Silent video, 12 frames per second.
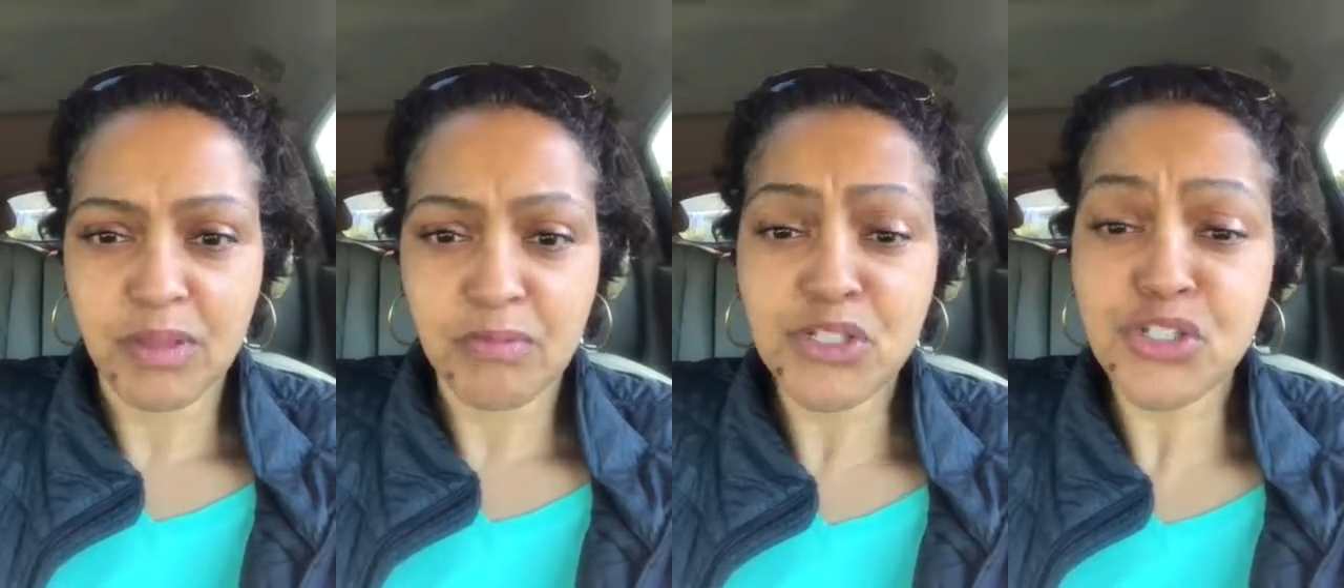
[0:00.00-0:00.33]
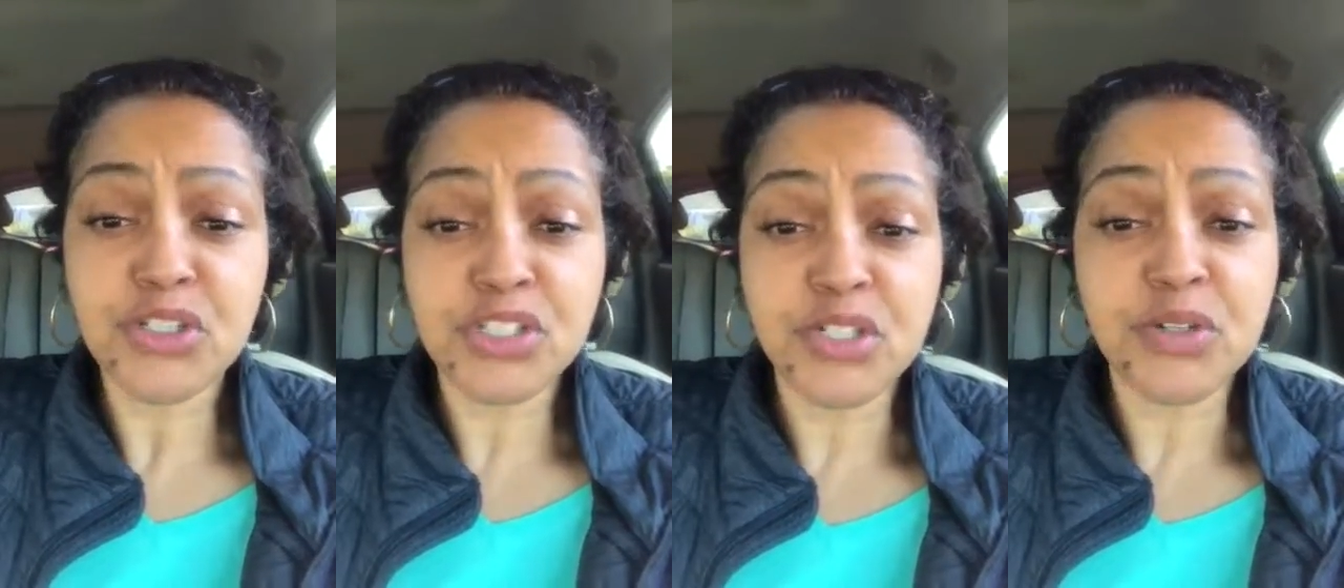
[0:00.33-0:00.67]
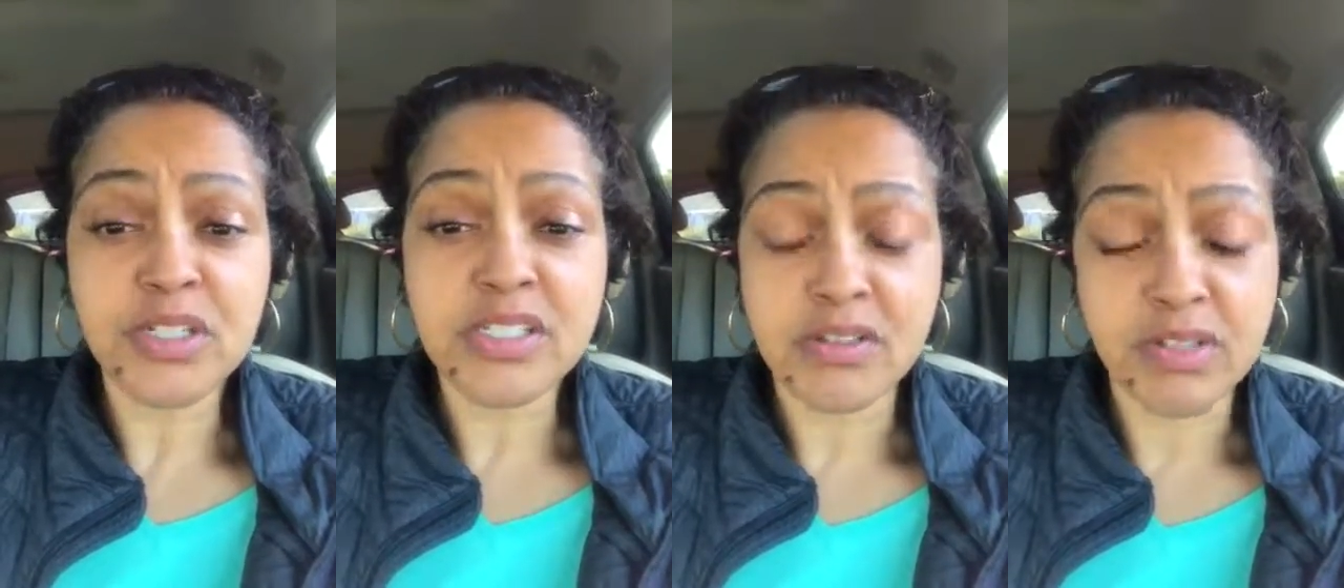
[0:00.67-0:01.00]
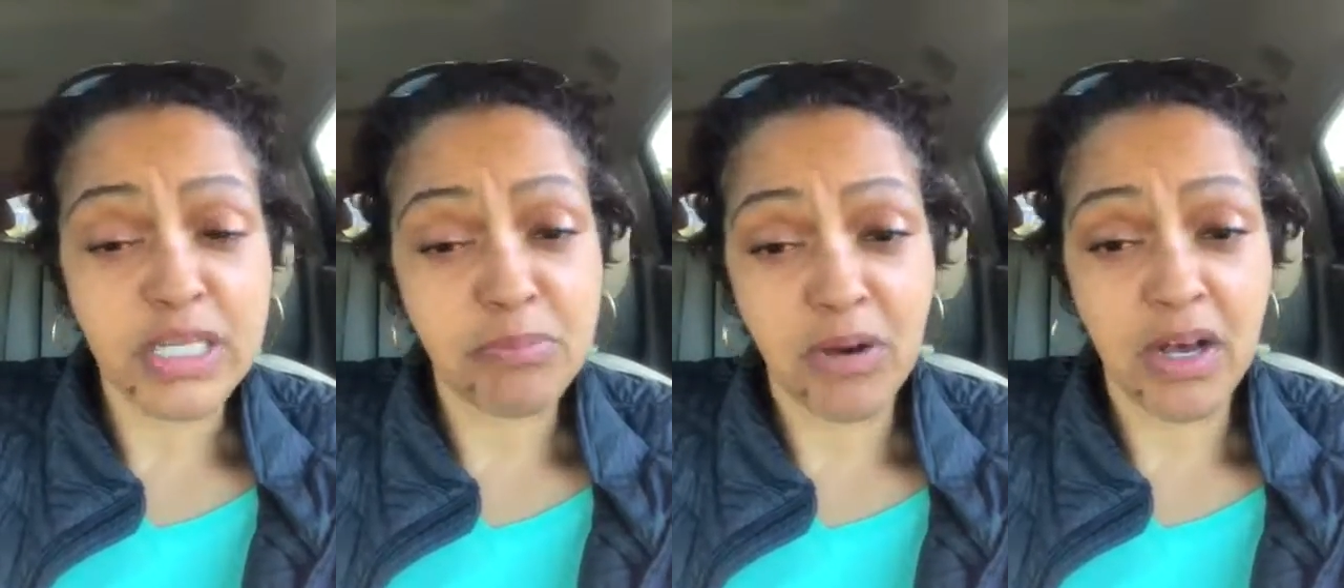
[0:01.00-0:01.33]
but you can do it. So
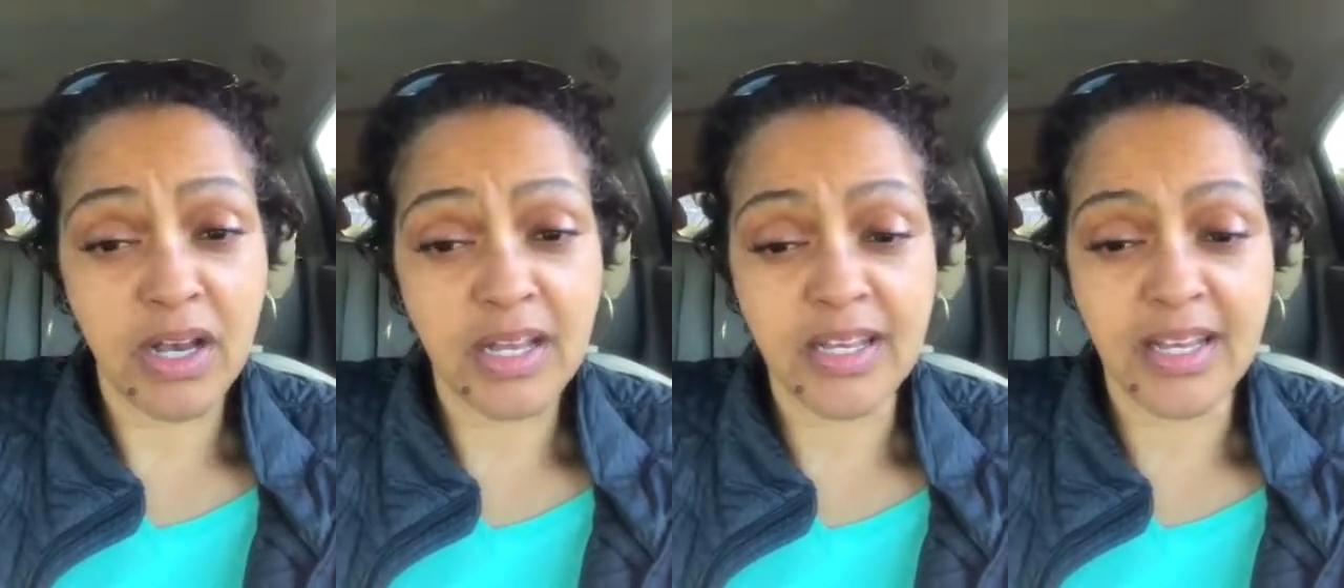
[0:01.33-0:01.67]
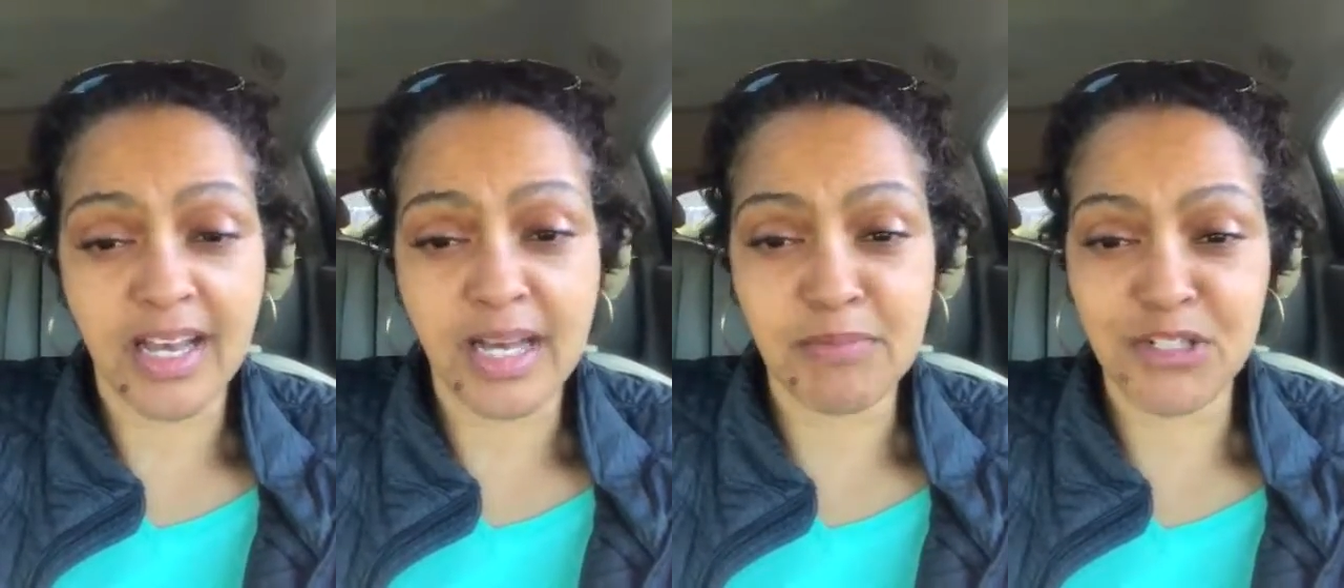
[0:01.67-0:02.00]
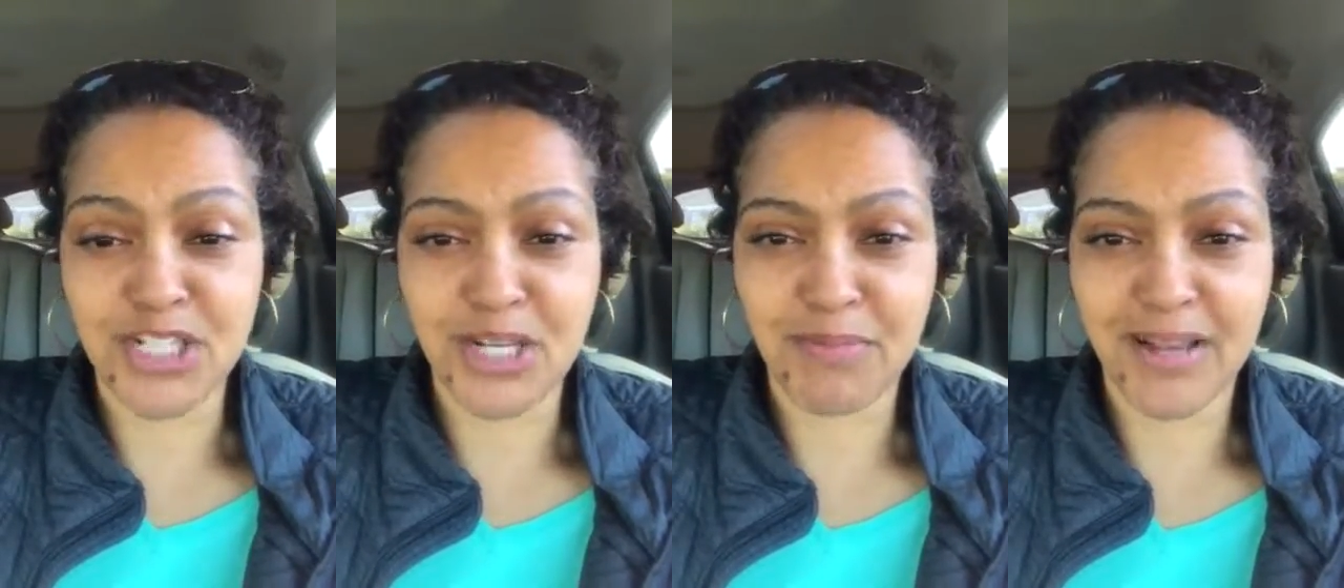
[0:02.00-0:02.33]
keep on. I'll check